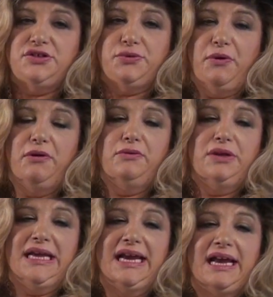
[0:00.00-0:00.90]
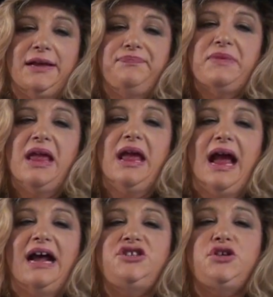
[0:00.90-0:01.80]
Toronto link.
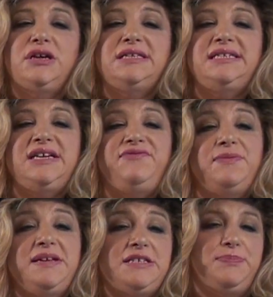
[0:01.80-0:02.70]
As you can see from these